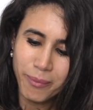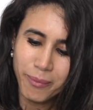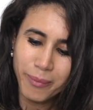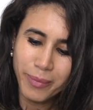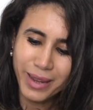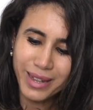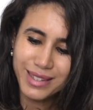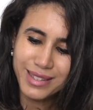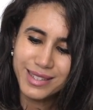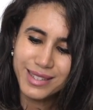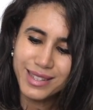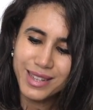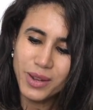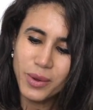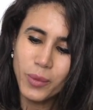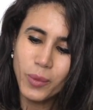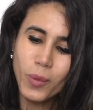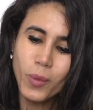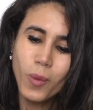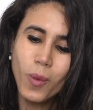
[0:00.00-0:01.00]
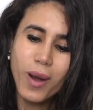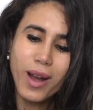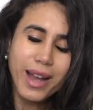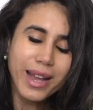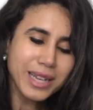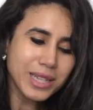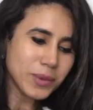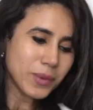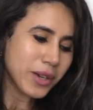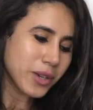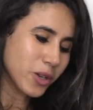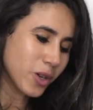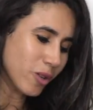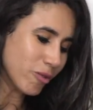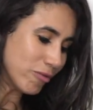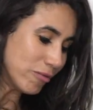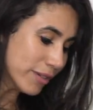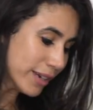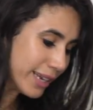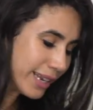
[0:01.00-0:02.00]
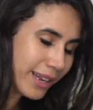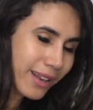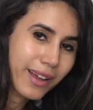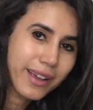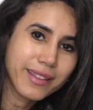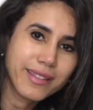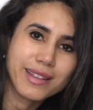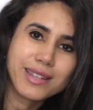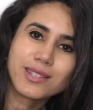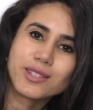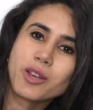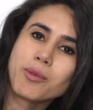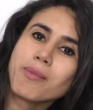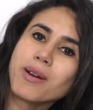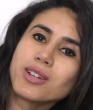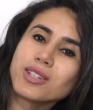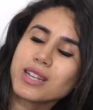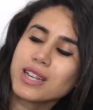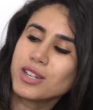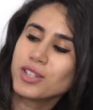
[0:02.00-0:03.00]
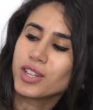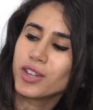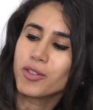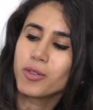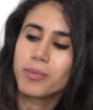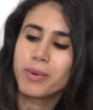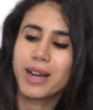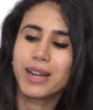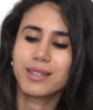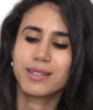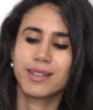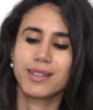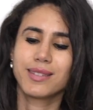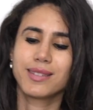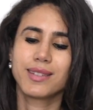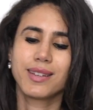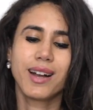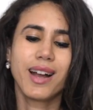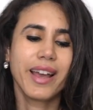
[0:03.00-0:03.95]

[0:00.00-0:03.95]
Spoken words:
But why do I not really like this so much in general practice?